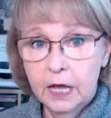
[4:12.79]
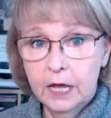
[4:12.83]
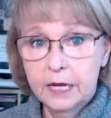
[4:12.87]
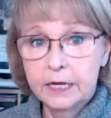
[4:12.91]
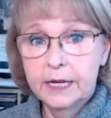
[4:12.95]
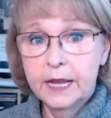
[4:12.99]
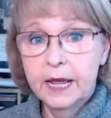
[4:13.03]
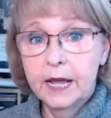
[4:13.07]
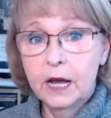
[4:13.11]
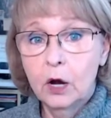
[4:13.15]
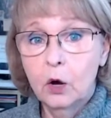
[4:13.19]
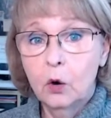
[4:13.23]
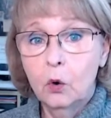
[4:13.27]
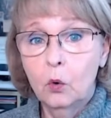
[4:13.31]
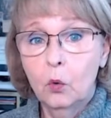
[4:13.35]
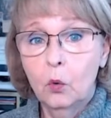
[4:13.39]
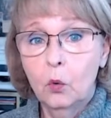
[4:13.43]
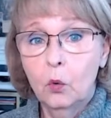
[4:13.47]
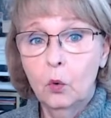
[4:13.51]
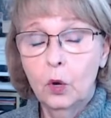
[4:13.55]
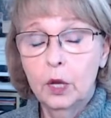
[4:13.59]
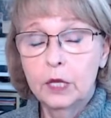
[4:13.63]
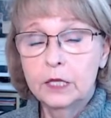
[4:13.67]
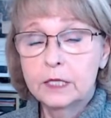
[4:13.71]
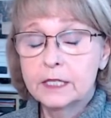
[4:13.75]
Now,
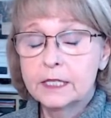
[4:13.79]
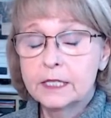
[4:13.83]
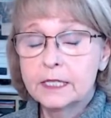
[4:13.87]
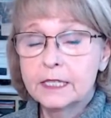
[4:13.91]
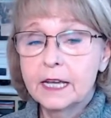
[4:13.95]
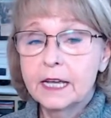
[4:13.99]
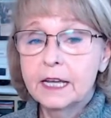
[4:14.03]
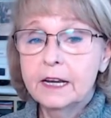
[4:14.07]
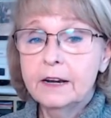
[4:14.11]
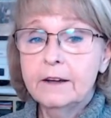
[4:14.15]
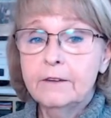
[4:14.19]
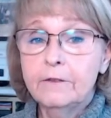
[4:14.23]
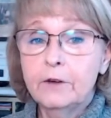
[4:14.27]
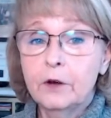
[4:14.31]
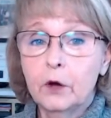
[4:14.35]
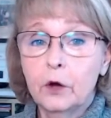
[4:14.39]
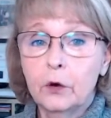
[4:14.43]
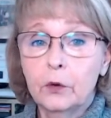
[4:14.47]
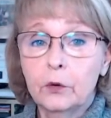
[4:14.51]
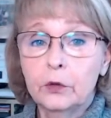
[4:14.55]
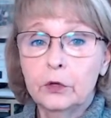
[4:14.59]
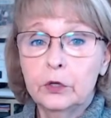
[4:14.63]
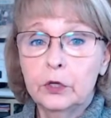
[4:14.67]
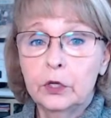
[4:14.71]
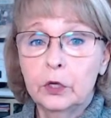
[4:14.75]
instead of
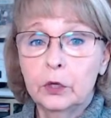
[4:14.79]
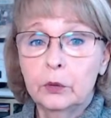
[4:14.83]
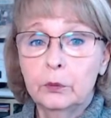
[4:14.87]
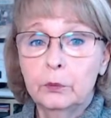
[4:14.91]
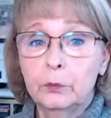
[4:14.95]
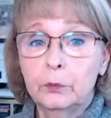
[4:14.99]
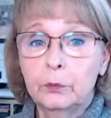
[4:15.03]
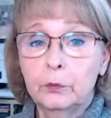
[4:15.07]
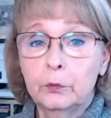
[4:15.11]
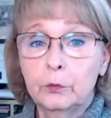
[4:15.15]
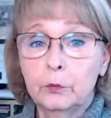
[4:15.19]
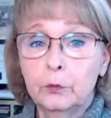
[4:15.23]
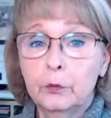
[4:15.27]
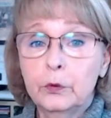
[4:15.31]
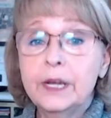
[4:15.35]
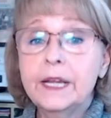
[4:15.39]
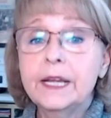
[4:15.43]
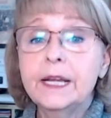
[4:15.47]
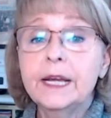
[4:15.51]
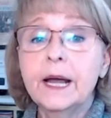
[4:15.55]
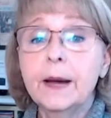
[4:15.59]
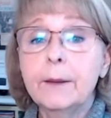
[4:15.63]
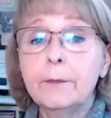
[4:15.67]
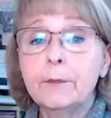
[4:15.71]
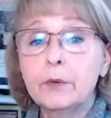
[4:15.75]

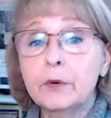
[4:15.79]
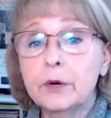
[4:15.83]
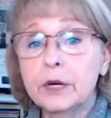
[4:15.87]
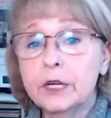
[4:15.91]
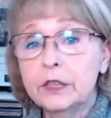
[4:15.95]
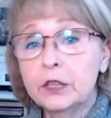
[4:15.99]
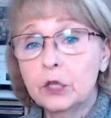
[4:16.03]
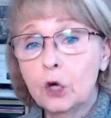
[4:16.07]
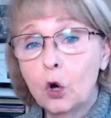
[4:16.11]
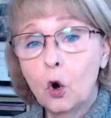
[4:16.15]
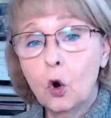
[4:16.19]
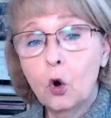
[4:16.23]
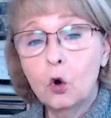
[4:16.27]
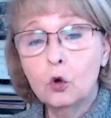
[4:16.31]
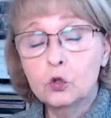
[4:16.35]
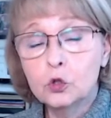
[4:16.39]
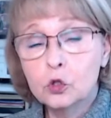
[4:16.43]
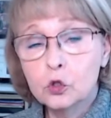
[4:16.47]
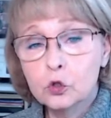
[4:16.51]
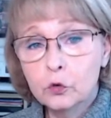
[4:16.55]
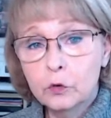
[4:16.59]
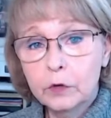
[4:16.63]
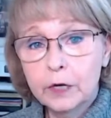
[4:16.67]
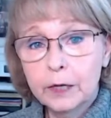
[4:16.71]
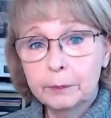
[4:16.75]
renumbering the whole
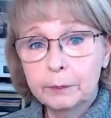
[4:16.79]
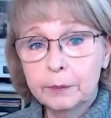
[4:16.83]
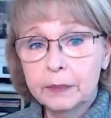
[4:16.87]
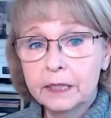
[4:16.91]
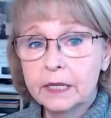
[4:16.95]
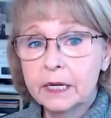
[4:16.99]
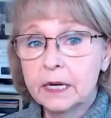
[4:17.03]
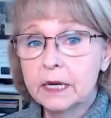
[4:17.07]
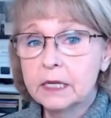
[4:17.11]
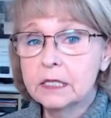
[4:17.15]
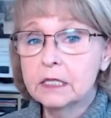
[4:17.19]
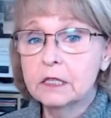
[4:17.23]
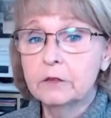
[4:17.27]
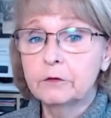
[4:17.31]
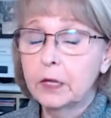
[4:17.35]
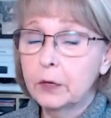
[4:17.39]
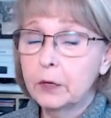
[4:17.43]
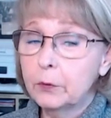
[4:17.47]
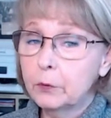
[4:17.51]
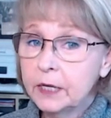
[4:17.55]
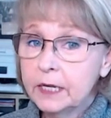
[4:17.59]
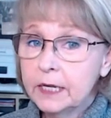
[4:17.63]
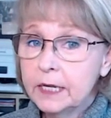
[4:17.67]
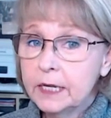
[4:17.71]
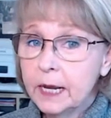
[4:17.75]
script, because if they
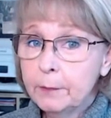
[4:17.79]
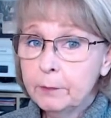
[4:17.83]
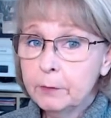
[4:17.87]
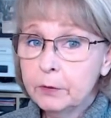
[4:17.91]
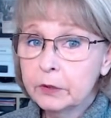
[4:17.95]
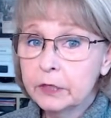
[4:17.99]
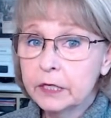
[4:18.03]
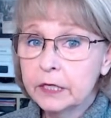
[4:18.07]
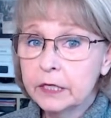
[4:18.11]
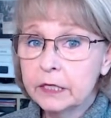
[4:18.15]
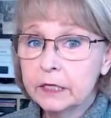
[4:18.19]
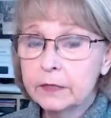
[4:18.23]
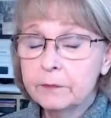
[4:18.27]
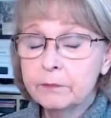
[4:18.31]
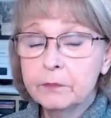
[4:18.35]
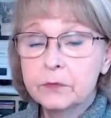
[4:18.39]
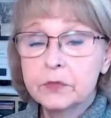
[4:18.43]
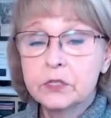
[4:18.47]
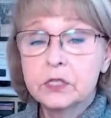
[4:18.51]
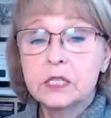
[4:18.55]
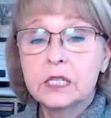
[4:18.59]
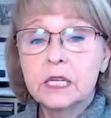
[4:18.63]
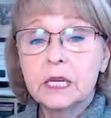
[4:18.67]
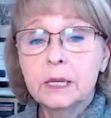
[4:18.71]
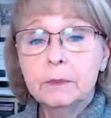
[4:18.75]
renumbered it,
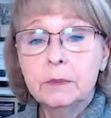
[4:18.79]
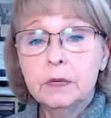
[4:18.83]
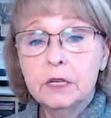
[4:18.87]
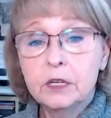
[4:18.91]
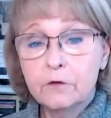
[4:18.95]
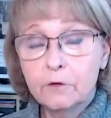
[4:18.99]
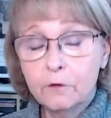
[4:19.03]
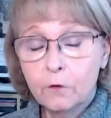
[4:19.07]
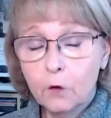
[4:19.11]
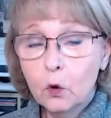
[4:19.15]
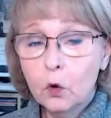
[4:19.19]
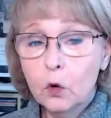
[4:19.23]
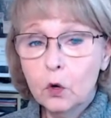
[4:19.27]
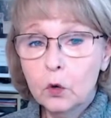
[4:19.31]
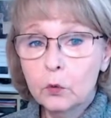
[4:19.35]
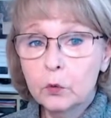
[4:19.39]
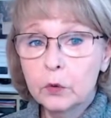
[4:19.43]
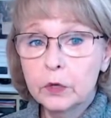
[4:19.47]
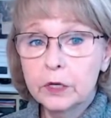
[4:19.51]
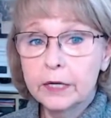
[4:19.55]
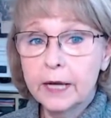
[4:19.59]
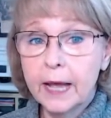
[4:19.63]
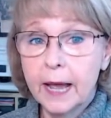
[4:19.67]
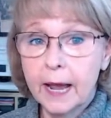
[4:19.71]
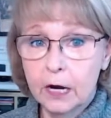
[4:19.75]
scene 4
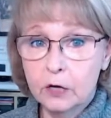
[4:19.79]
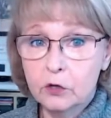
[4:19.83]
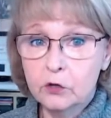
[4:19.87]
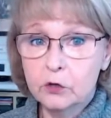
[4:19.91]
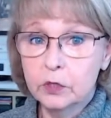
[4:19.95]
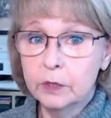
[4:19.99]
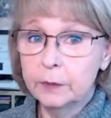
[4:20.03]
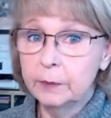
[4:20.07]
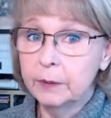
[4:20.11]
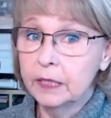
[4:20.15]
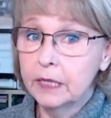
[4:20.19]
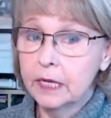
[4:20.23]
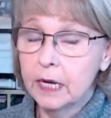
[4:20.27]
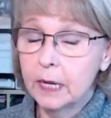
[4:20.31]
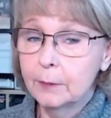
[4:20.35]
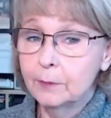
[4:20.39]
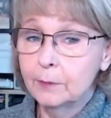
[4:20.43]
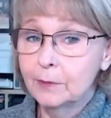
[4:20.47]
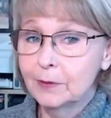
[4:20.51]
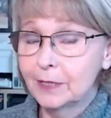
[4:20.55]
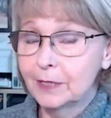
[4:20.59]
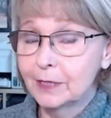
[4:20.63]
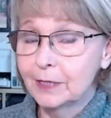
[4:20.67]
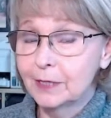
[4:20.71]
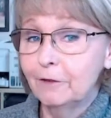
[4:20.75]
would actually become
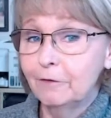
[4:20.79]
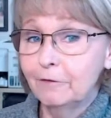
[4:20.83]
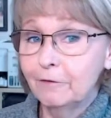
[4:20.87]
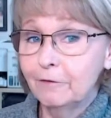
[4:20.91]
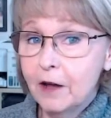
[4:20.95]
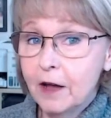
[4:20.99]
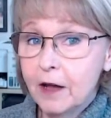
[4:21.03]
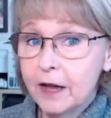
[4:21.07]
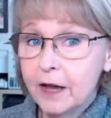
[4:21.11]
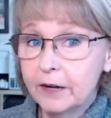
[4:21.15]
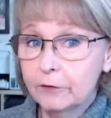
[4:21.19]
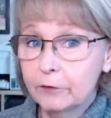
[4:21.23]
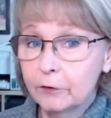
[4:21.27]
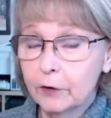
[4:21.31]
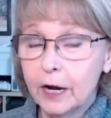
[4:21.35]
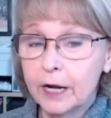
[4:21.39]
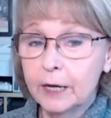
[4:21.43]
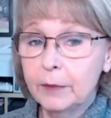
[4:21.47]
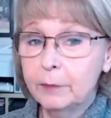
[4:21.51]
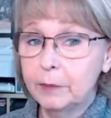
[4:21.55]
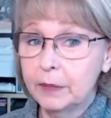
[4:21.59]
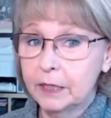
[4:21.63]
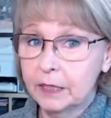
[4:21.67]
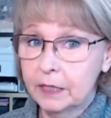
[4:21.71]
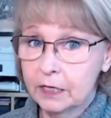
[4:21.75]
scene 5,
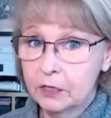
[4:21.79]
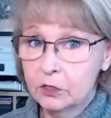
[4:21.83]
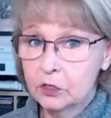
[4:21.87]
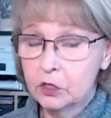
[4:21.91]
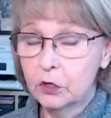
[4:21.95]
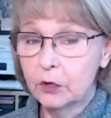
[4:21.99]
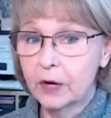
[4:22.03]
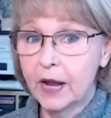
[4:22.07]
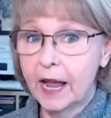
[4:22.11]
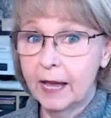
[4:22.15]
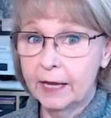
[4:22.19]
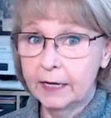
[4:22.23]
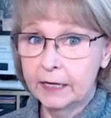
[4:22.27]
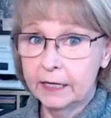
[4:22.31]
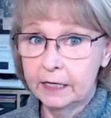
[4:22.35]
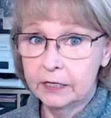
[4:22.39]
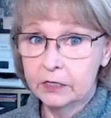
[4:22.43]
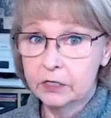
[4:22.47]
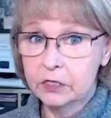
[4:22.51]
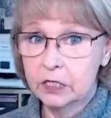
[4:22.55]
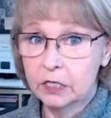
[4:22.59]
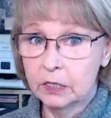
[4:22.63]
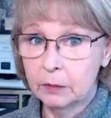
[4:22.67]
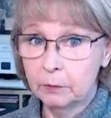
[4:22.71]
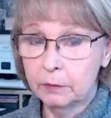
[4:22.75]
right? Because they're adding a
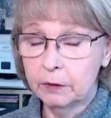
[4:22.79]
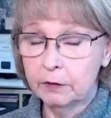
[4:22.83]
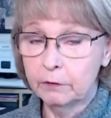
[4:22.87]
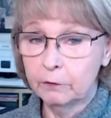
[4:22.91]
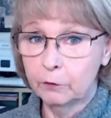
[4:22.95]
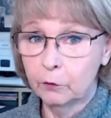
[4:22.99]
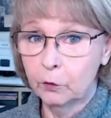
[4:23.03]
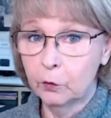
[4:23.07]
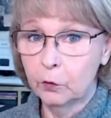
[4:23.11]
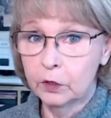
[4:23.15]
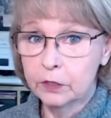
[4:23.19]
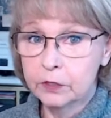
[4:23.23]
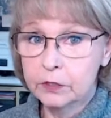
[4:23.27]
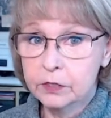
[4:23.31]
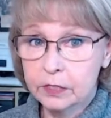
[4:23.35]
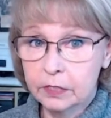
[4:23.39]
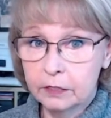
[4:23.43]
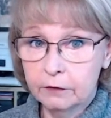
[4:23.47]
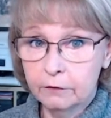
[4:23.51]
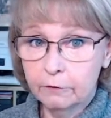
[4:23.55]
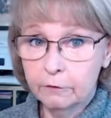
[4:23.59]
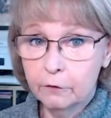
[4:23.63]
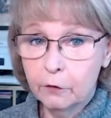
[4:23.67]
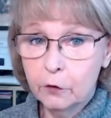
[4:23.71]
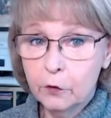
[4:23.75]
scene before
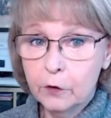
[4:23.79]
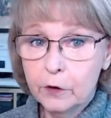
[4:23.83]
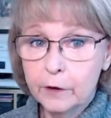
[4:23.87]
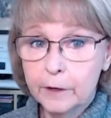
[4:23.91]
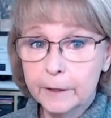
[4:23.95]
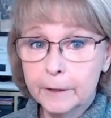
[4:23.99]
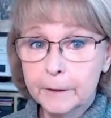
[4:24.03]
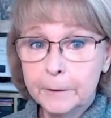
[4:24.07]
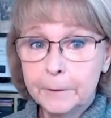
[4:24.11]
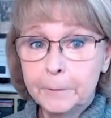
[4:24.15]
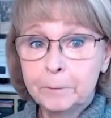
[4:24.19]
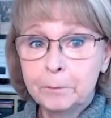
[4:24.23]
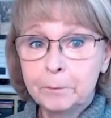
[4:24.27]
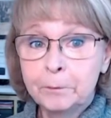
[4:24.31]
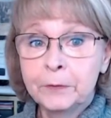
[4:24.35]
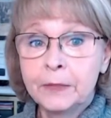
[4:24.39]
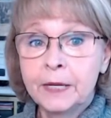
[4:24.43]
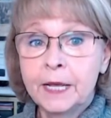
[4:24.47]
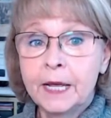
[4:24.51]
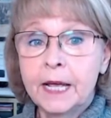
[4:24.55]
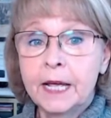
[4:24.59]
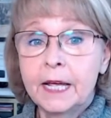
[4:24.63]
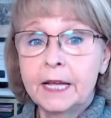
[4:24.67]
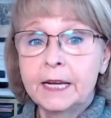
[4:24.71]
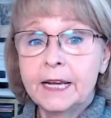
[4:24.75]
scene 4.
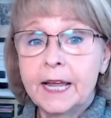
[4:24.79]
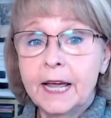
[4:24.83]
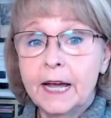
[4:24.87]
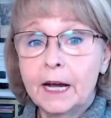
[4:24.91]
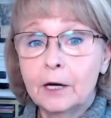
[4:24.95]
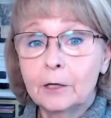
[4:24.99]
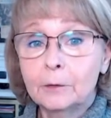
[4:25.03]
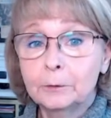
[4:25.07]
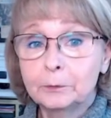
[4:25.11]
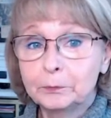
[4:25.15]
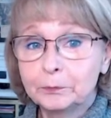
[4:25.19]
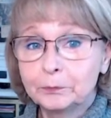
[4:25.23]
Now,